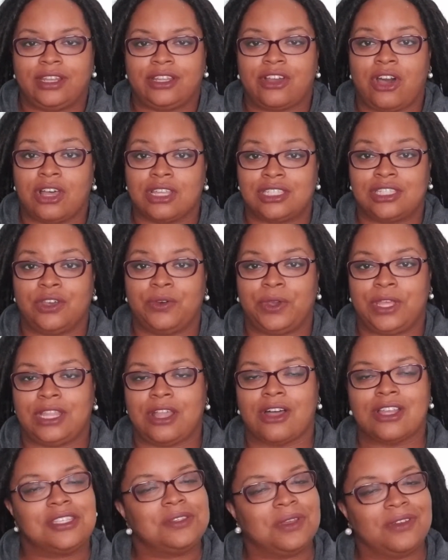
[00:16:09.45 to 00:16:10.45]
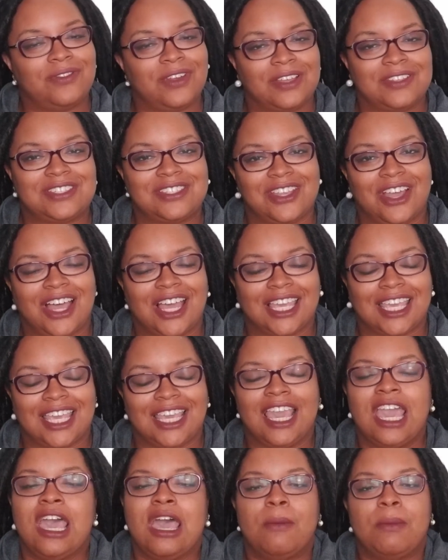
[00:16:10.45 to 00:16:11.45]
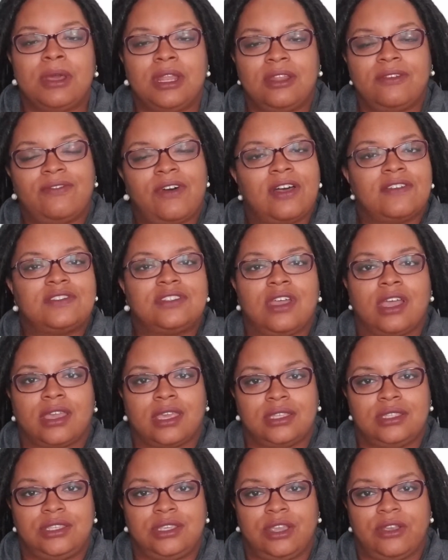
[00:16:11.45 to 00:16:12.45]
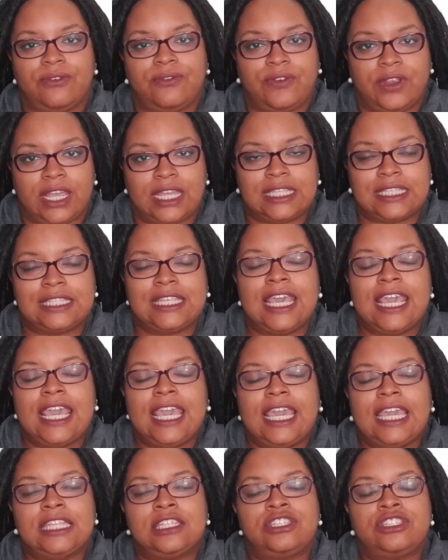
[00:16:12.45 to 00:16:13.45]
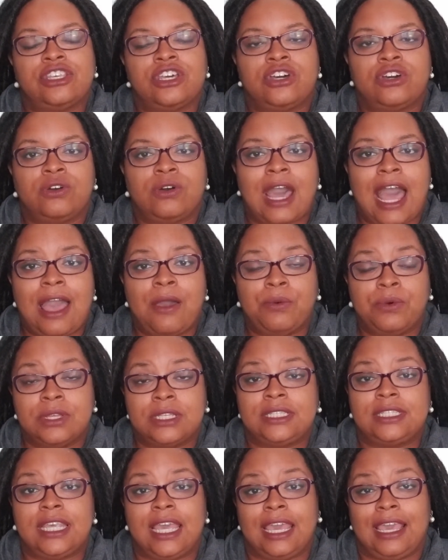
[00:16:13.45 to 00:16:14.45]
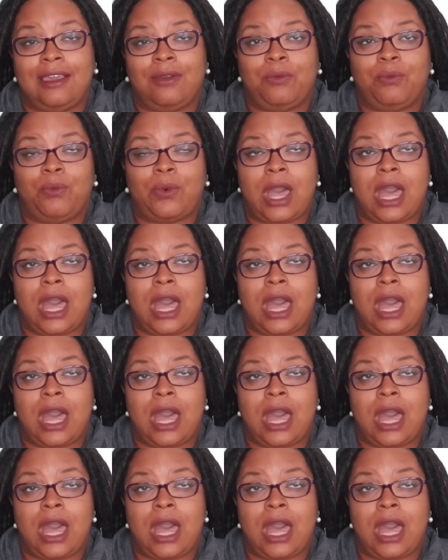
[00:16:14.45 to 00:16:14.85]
It also involves talking, but it involves talking to your friends. And so I will say,